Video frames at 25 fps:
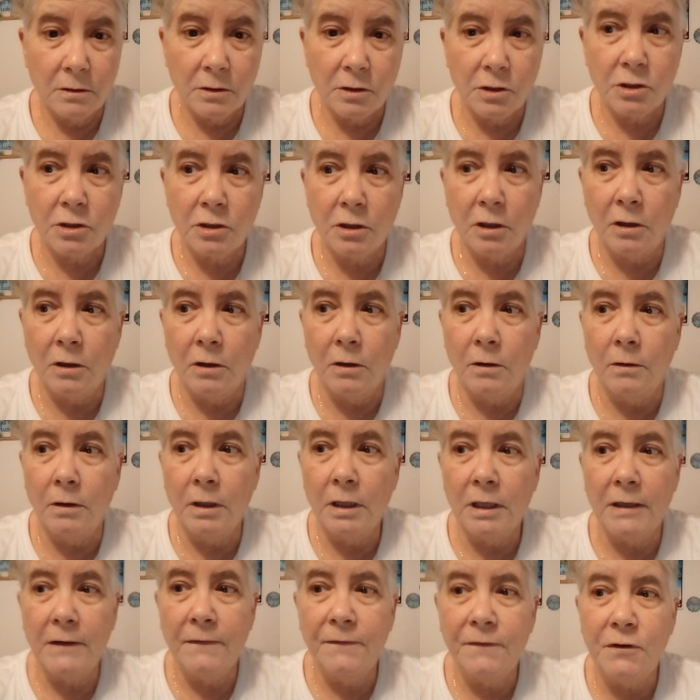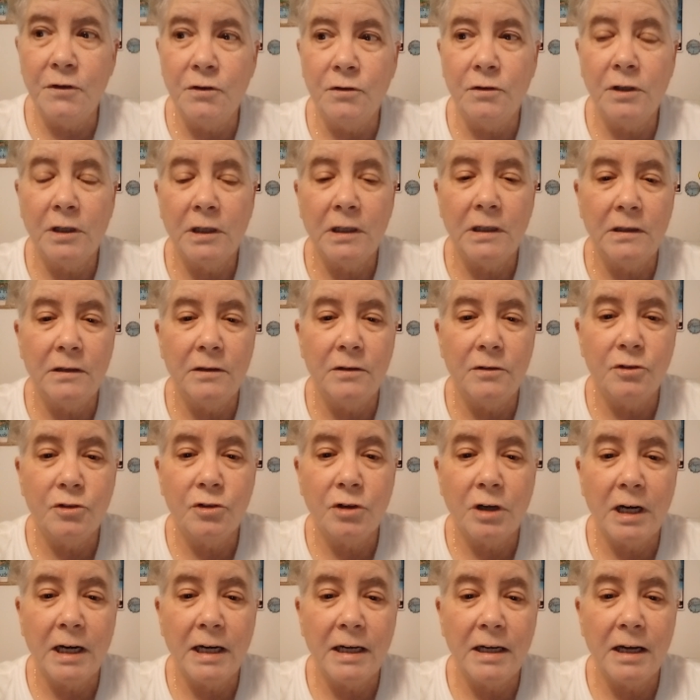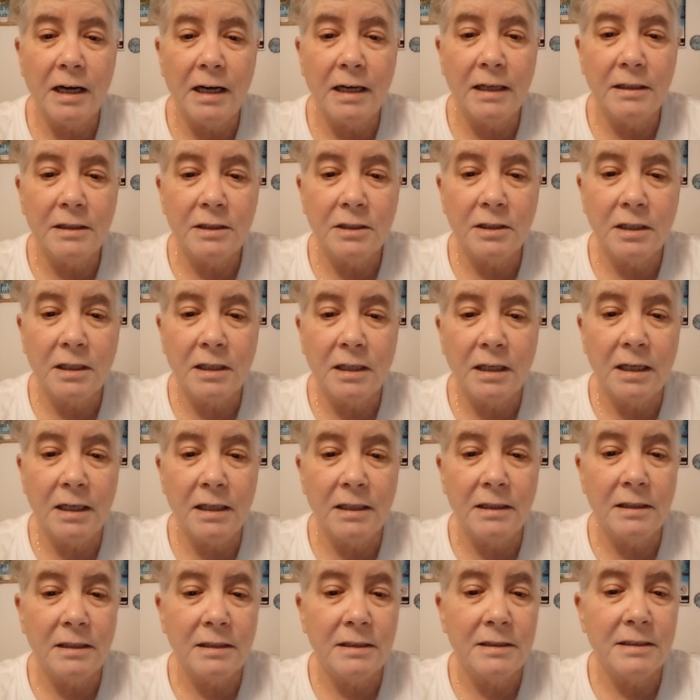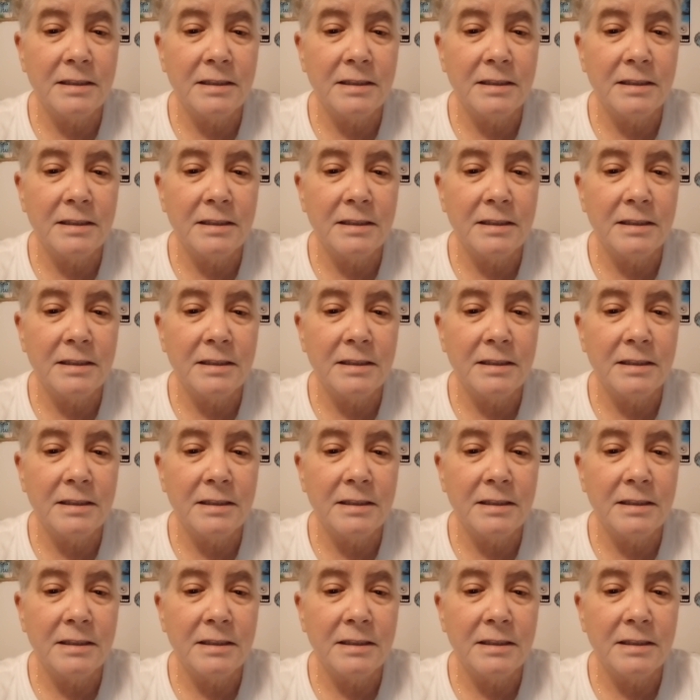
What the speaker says: So if you can try not to cut,